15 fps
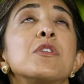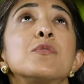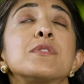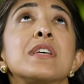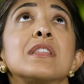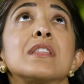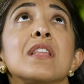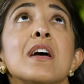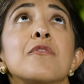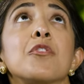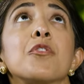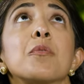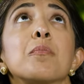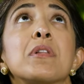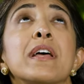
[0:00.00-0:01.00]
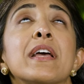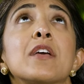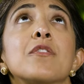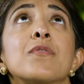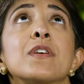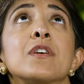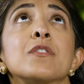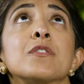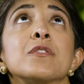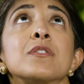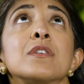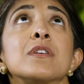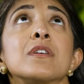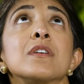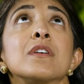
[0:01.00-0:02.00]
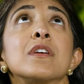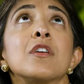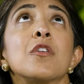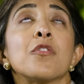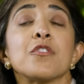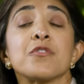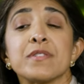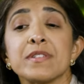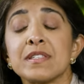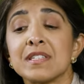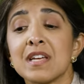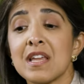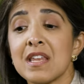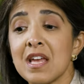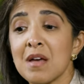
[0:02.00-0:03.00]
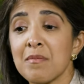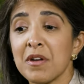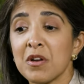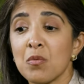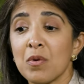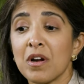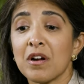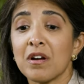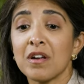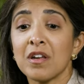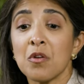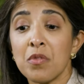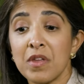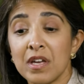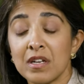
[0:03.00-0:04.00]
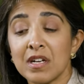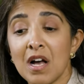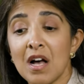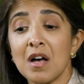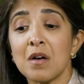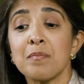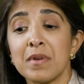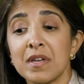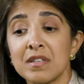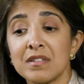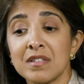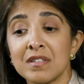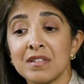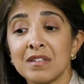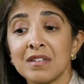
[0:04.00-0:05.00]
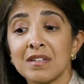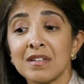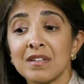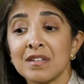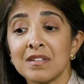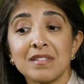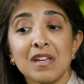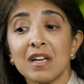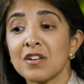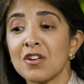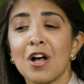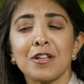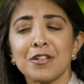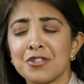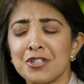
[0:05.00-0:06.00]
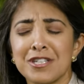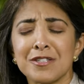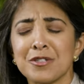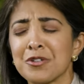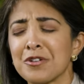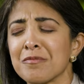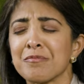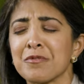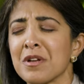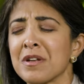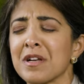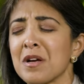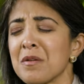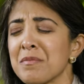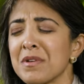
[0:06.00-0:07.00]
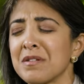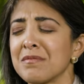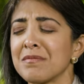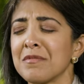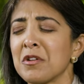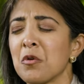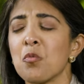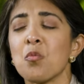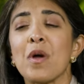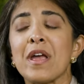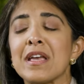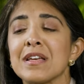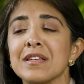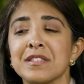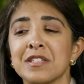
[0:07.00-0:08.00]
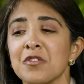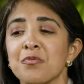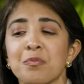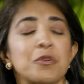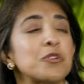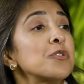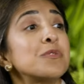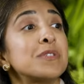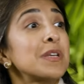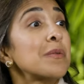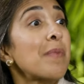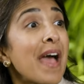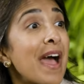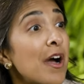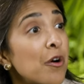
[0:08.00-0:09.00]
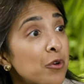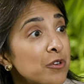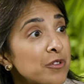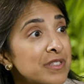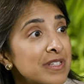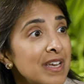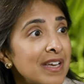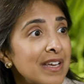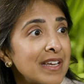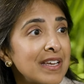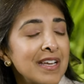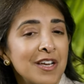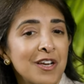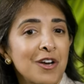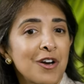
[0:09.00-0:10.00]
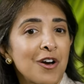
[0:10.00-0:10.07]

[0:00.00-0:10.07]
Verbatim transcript: And when you say level the playing field, you know, there's this dynamic where, you know, the incumbent technologies or incumbent, you know, ways of producing power, say,